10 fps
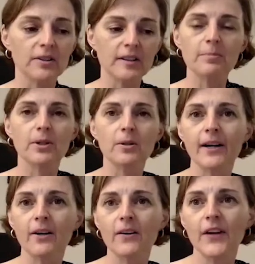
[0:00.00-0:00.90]
broke my
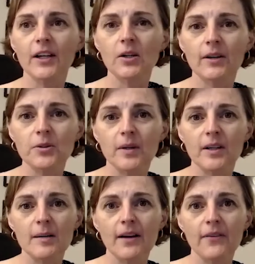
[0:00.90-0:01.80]
heart that you have to worry
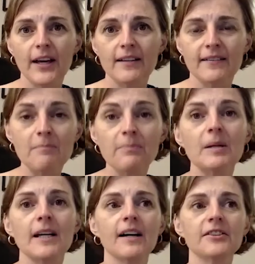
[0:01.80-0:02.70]
about that simply
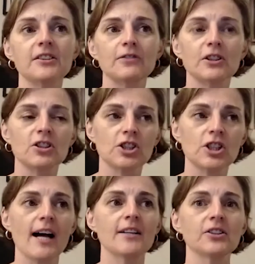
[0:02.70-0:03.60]
because of your
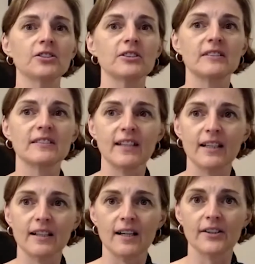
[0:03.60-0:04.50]
child's
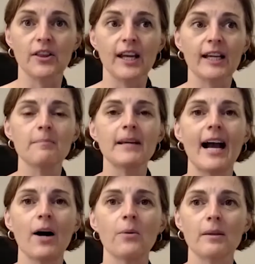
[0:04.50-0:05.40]
skin color. They can be
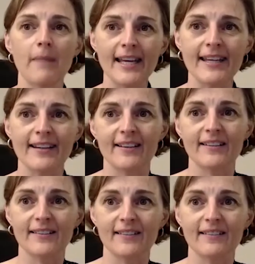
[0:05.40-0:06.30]
out with my
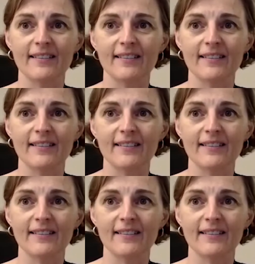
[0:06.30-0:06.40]
kids